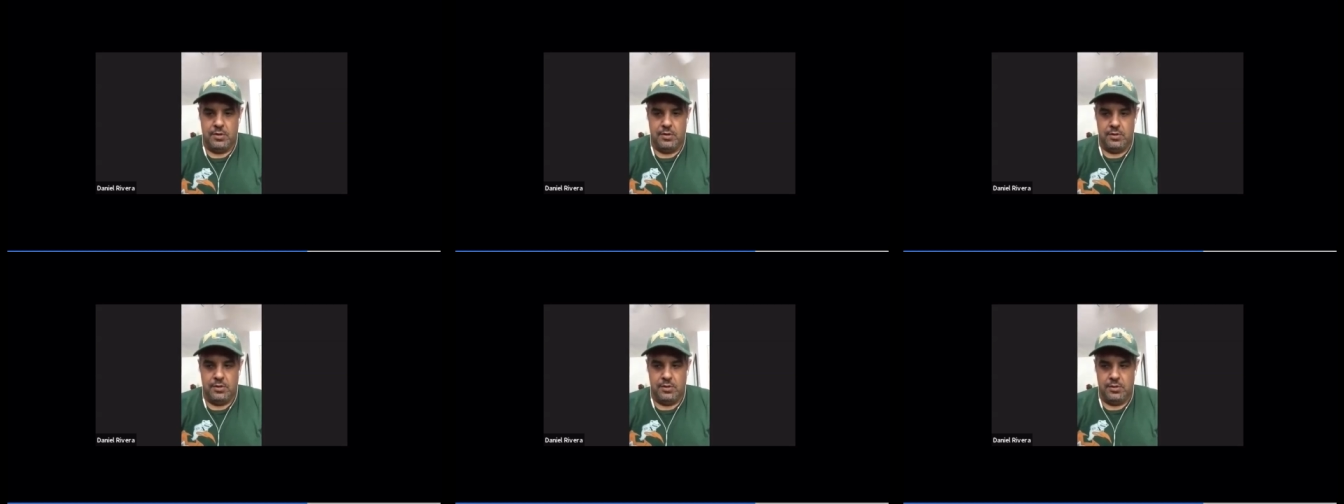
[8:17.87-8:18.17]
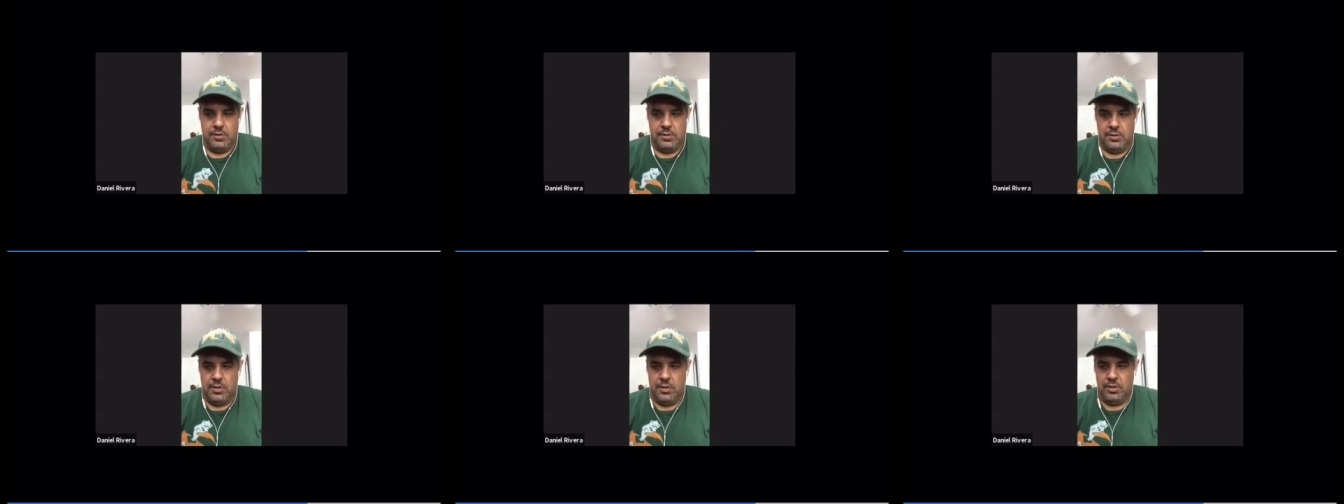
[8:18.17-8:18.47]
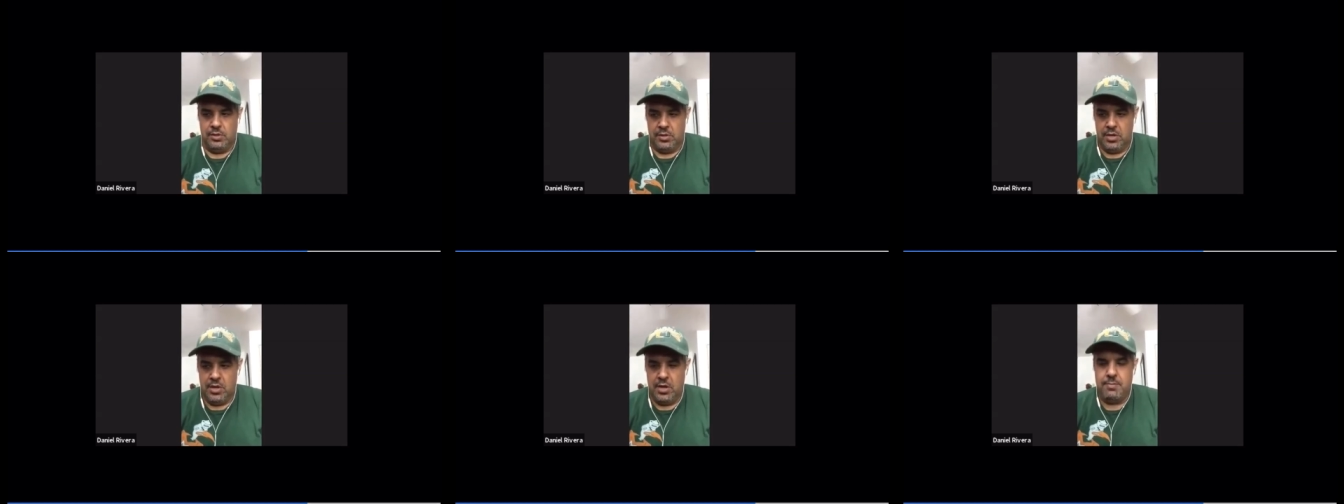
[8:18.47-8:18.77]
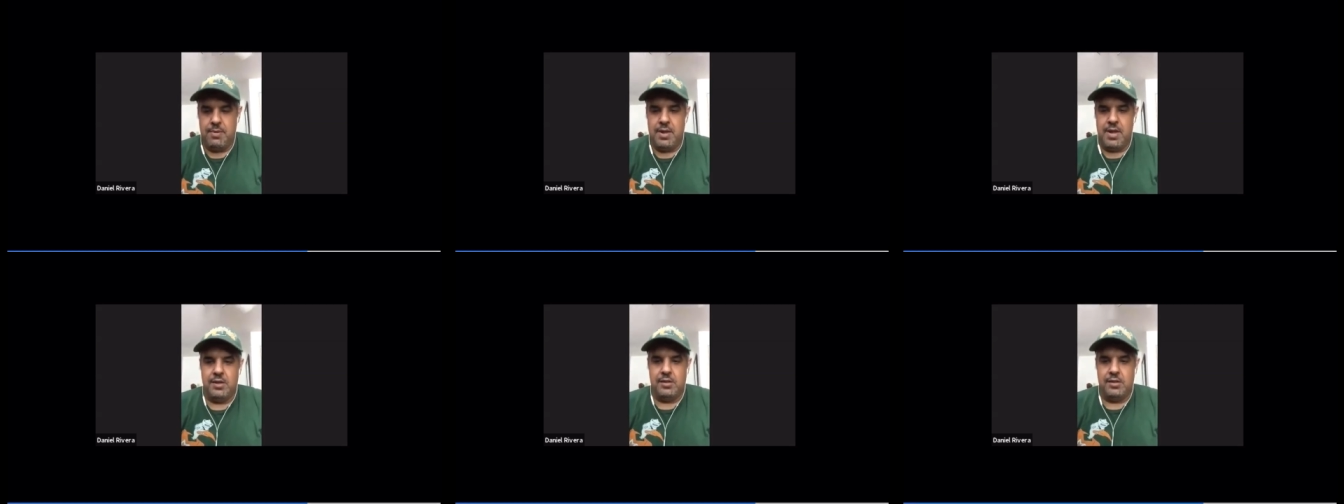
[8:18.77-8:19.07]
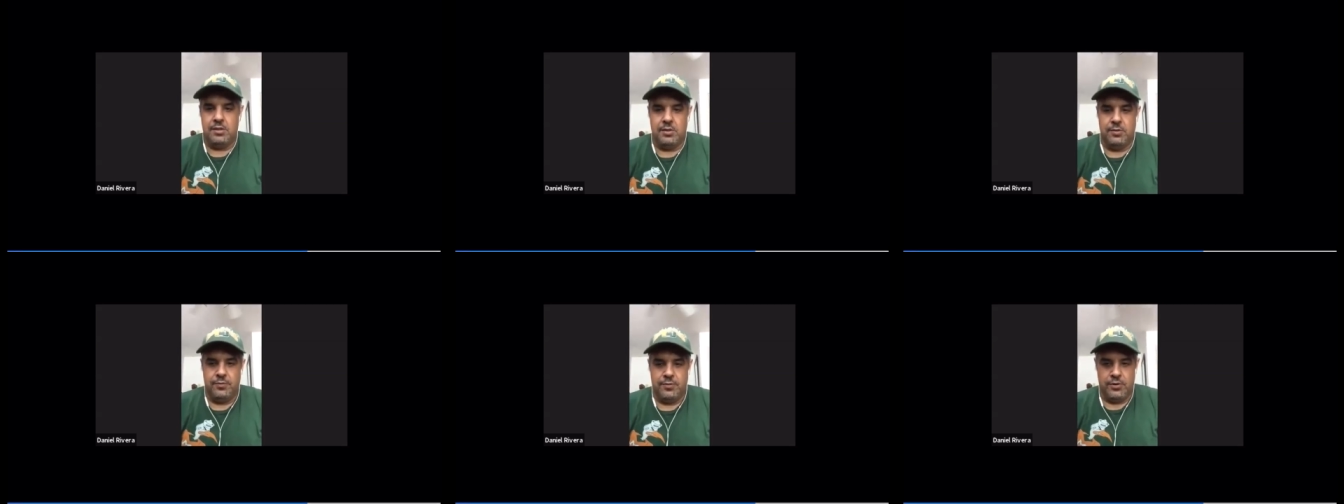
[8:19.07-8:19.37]
This team has
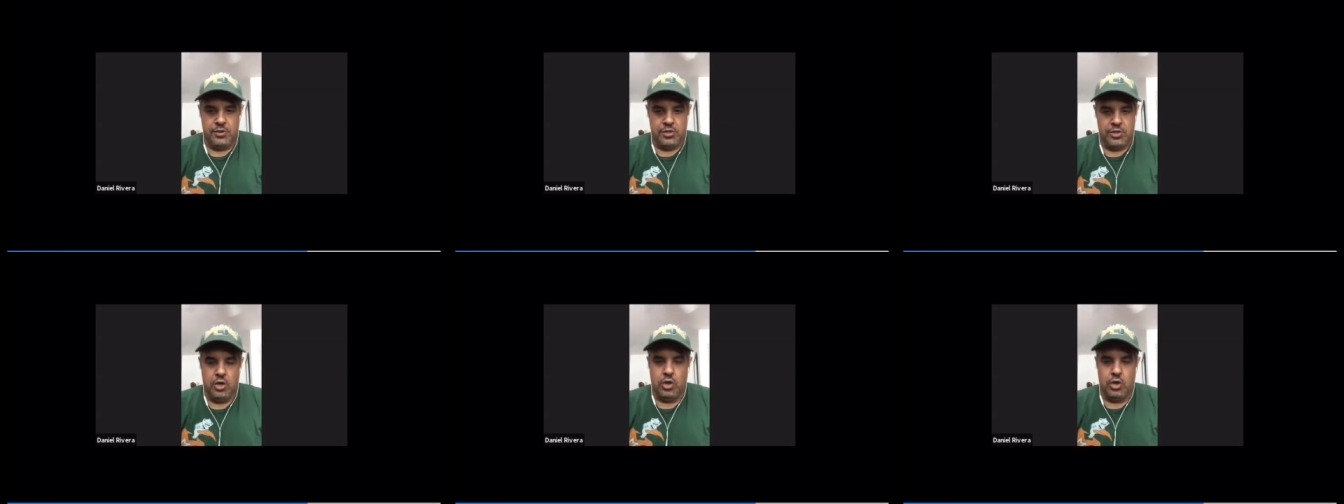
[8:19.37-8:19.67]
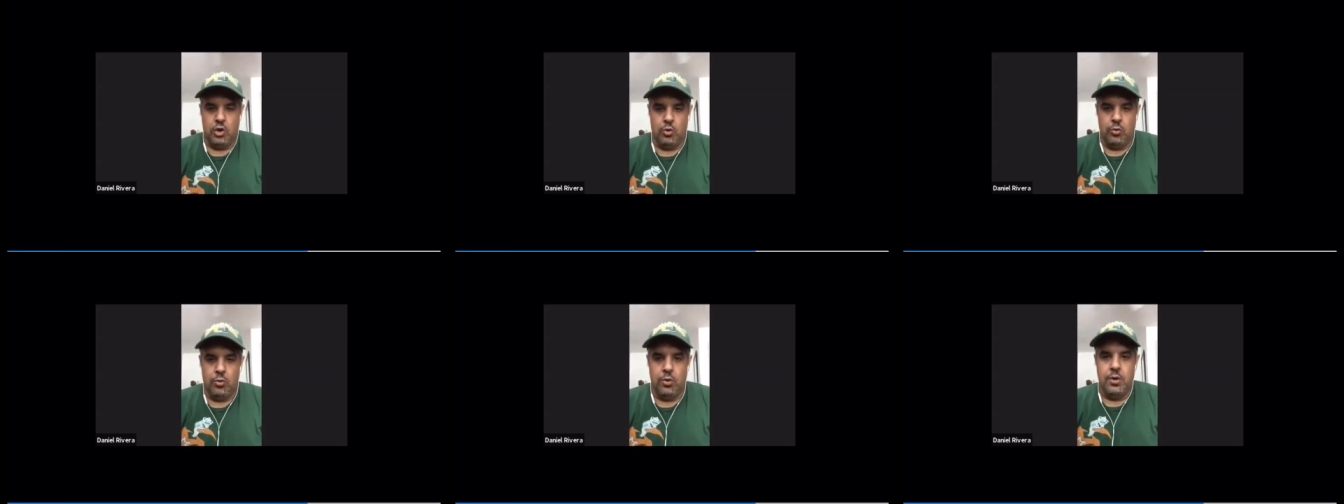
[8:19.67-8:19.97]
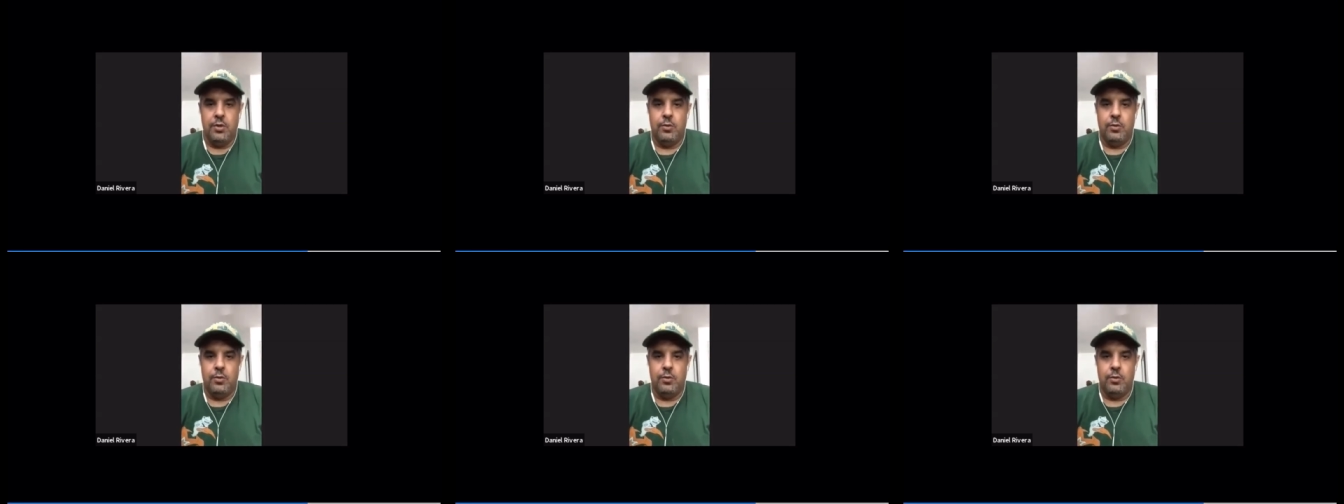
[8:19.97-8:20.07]
to show